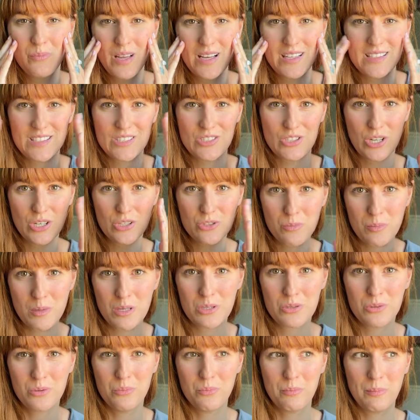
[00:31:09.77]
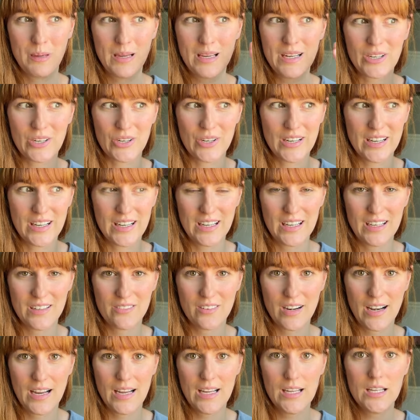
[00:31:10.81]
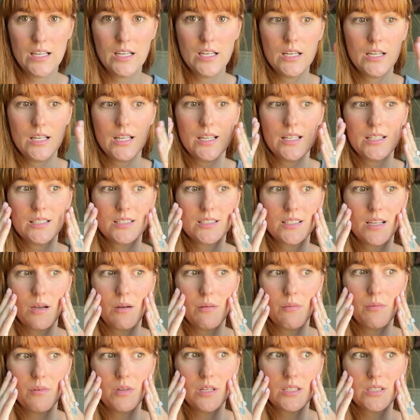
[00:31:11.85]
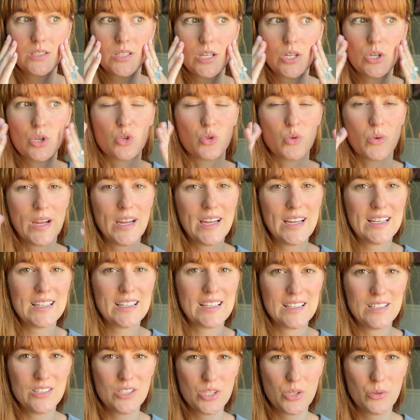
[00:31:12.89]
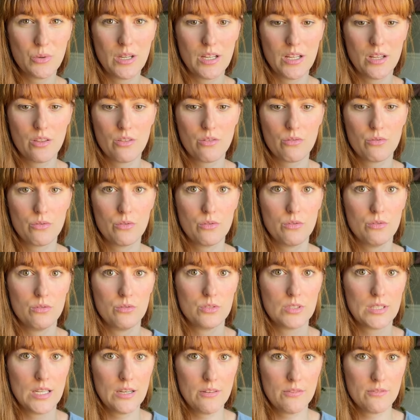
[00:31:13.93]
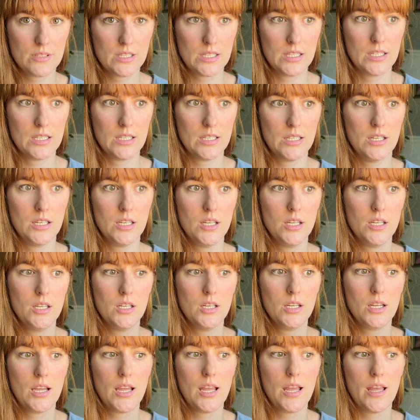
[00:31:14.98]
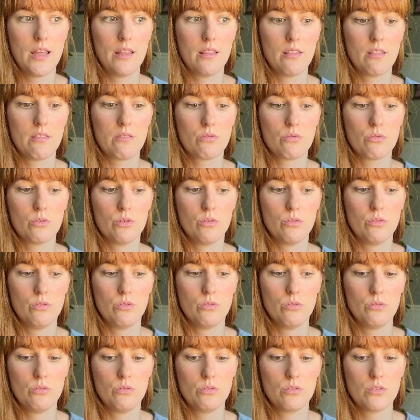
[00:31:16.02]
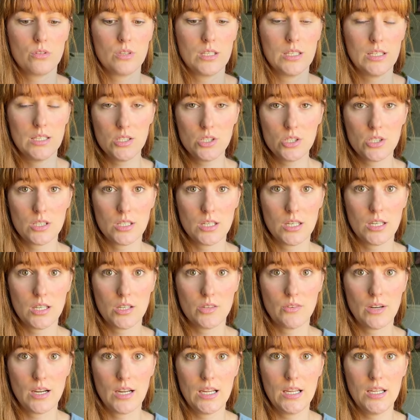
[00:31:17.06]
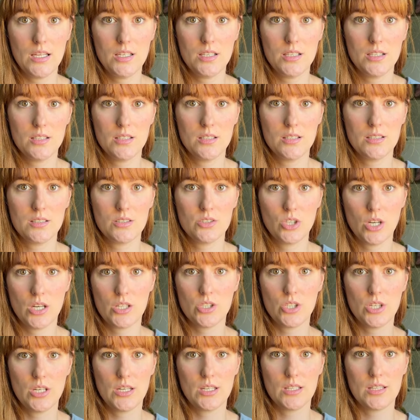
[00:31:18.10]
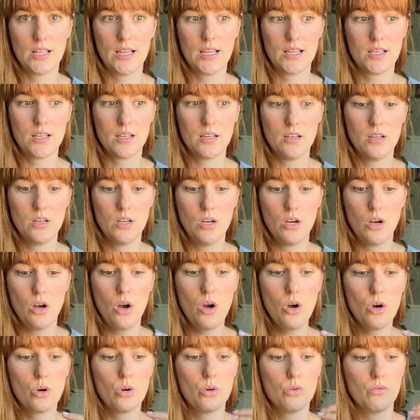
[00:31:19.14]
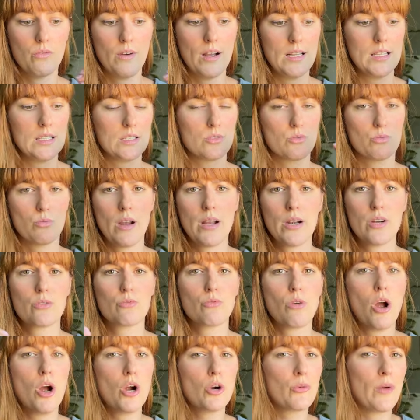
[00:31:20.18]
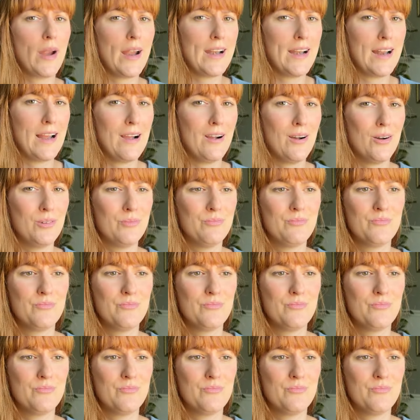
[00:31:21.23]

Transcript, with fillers: has a judgmental meter in it, right? It's it's ingrained into it through safety and through conditioning, right? Judging like, oh, Violet's right or wrong right now.